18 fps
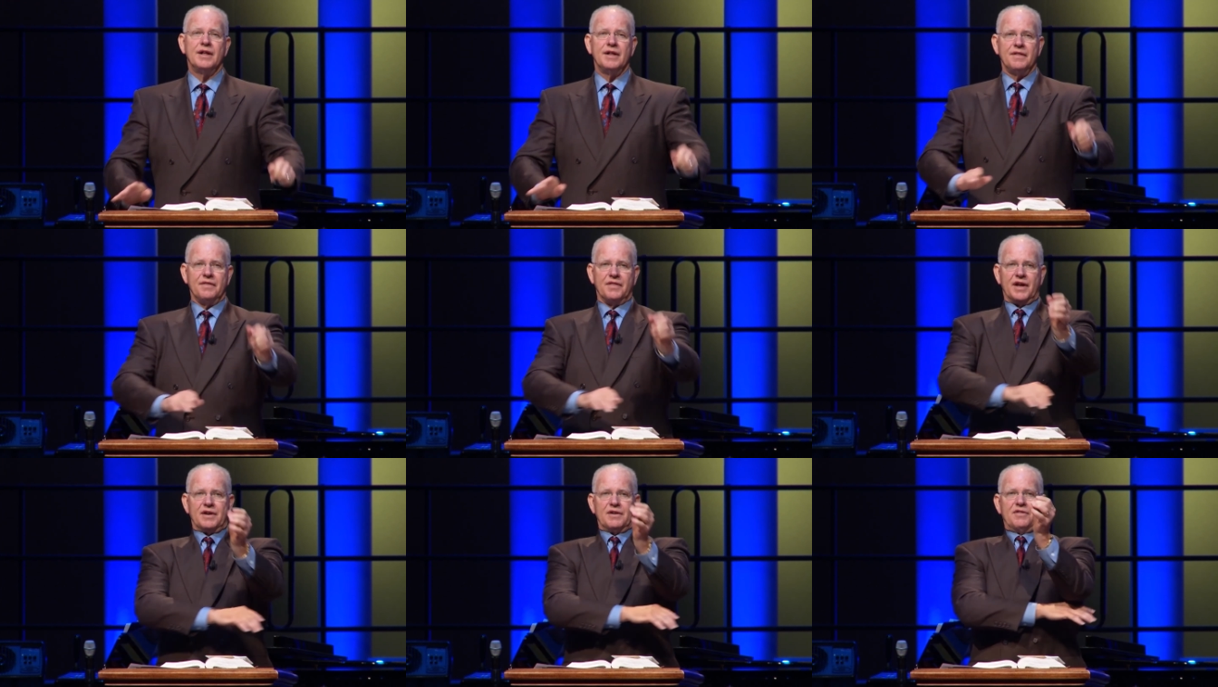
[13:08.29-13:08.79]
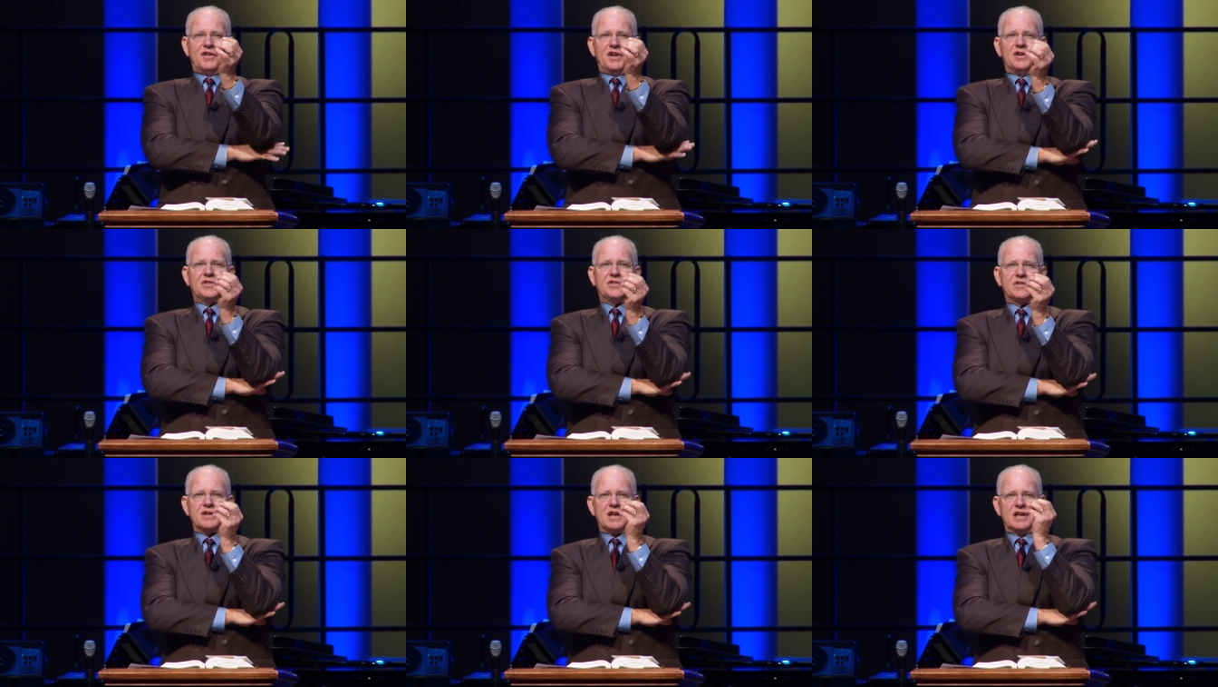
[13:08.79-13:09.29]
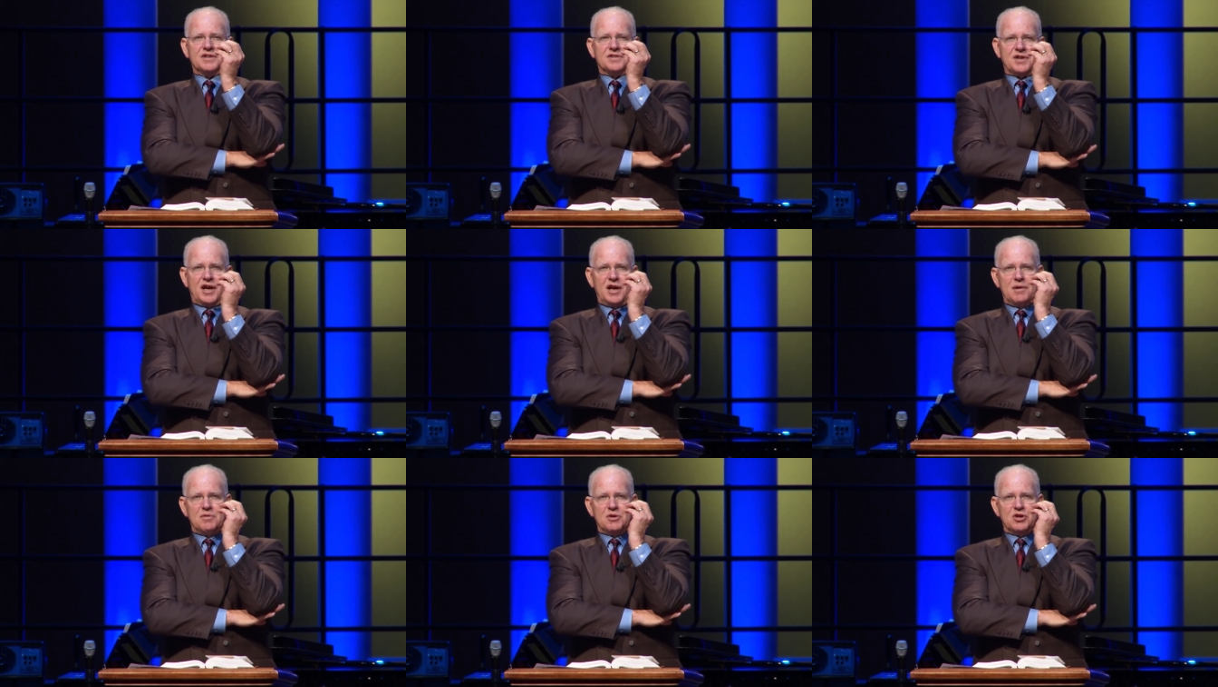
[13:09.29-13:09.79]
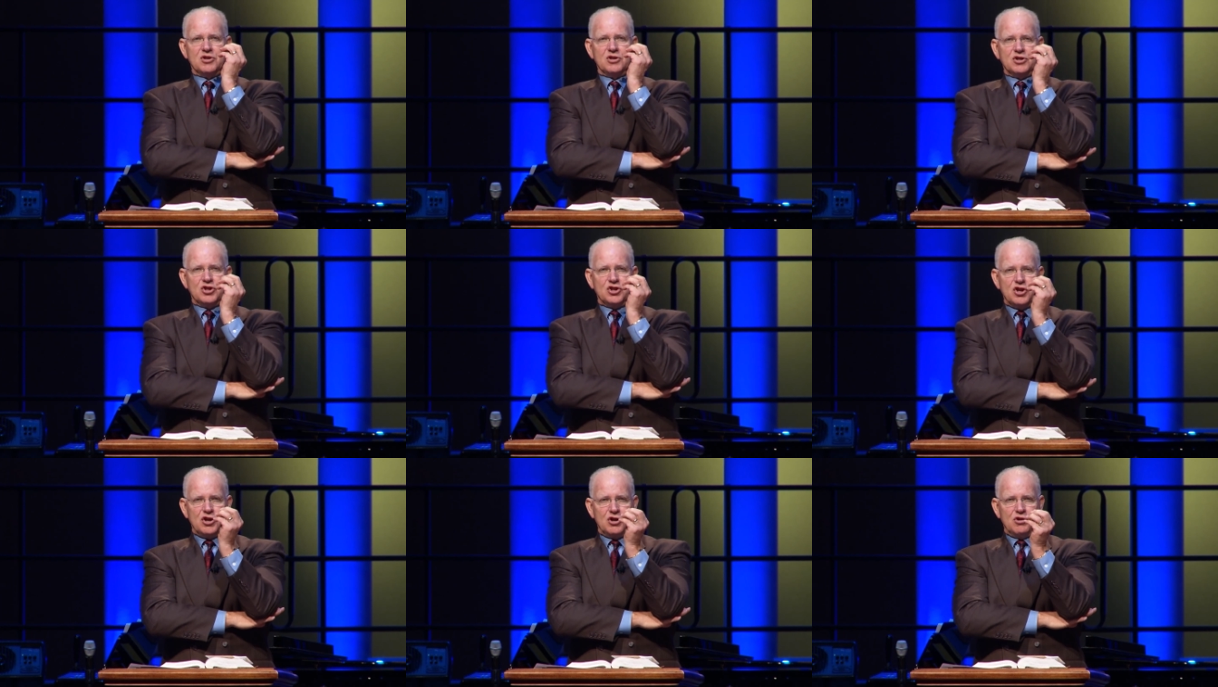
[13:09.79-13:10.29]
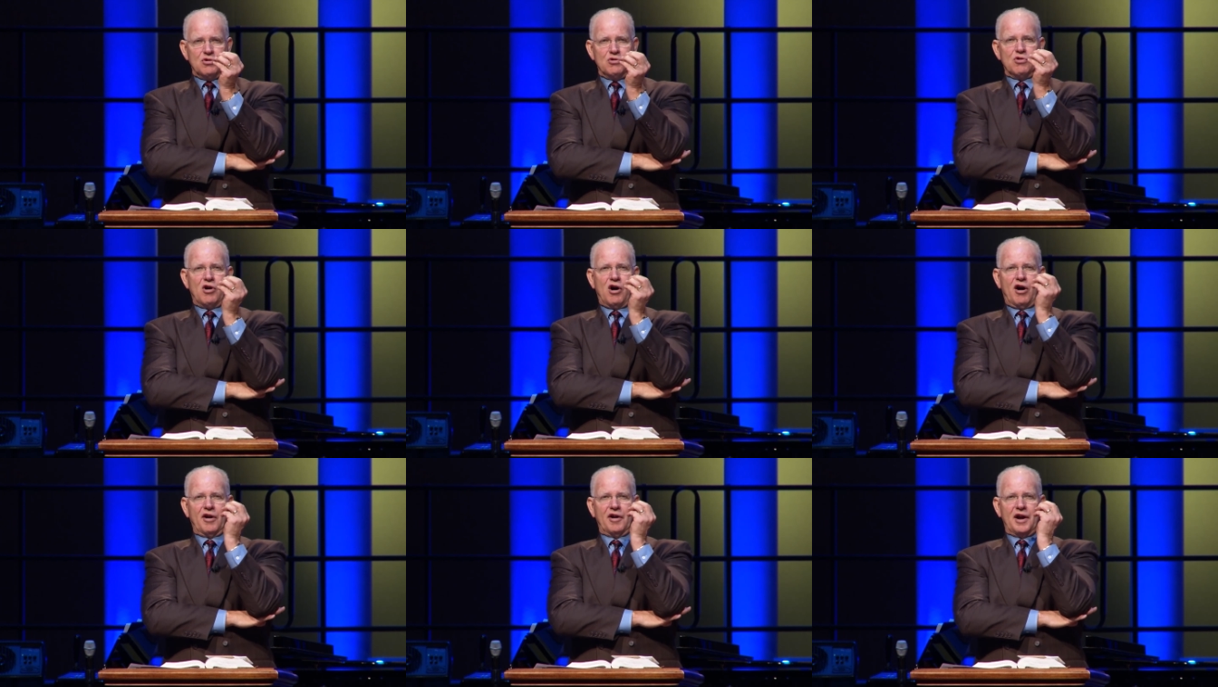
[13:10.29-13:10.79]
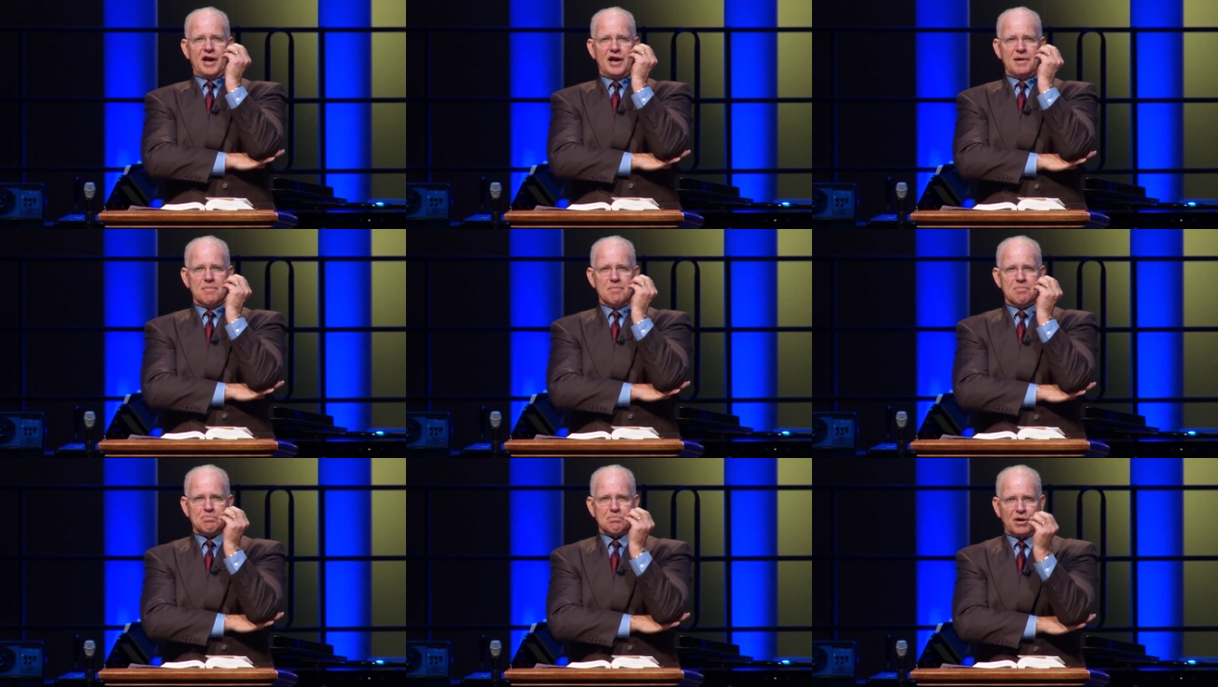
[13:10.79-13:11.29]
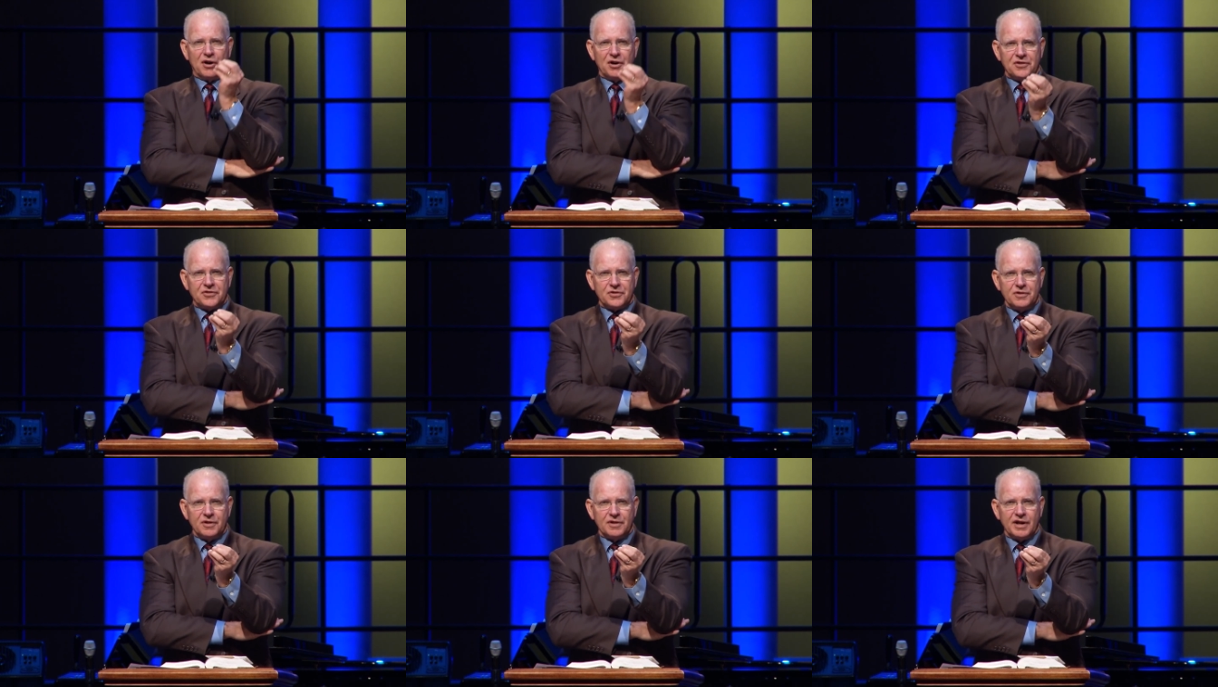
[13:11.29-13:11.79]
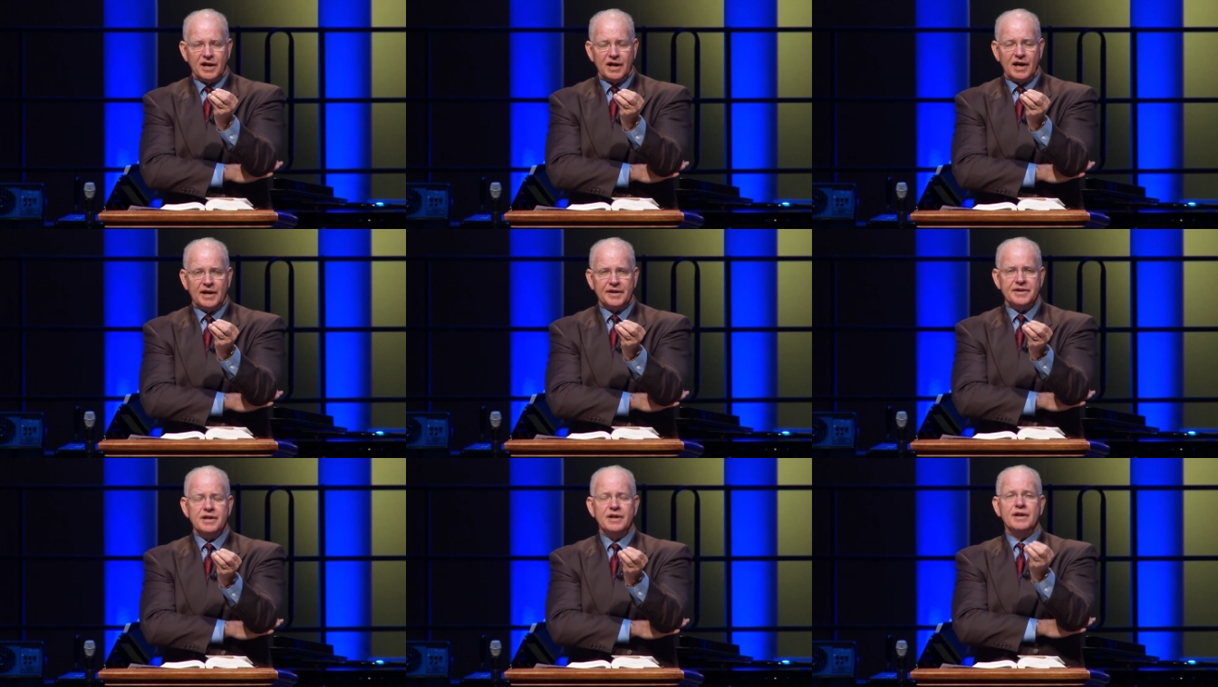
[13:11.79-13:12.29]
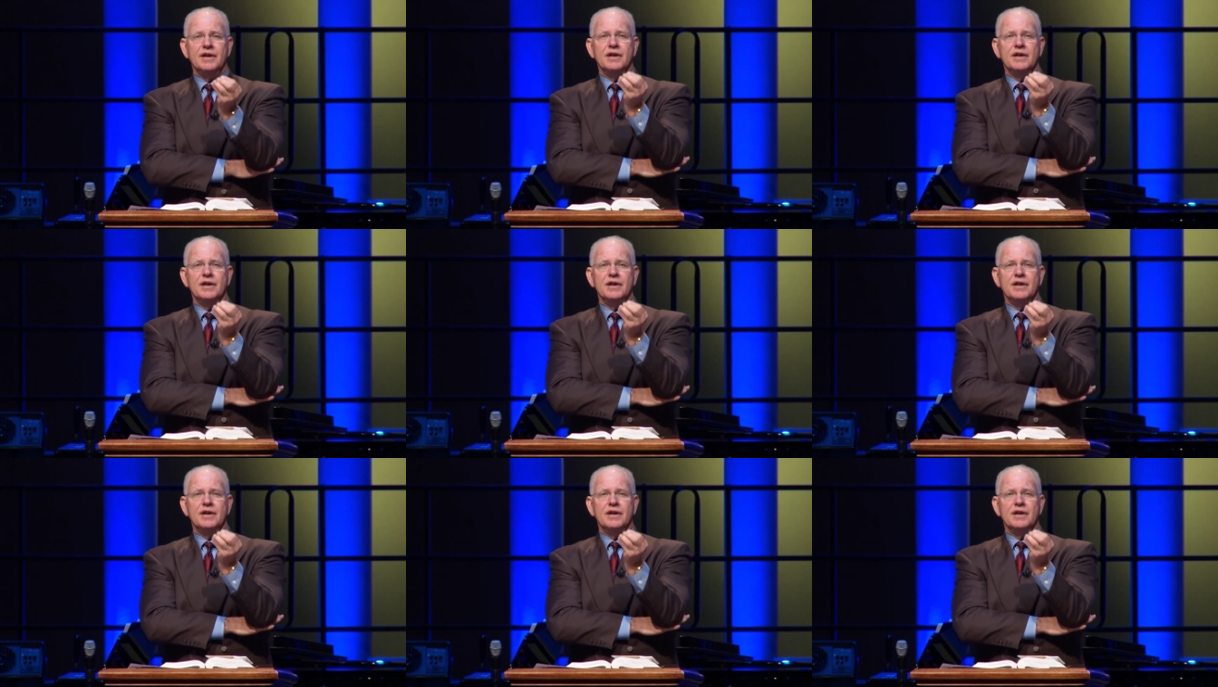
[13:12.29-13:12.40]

That this is a, you are a personal God,